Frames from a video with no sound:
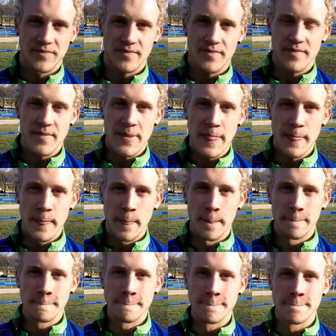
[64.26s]
won your
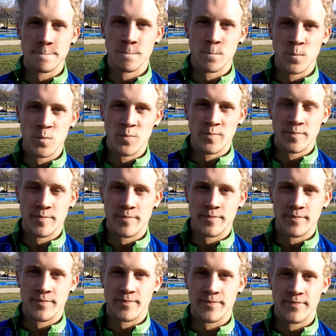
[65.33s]
jersey, your brother won
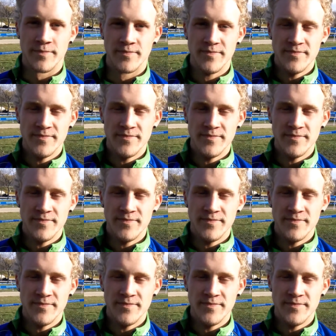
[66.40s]
his.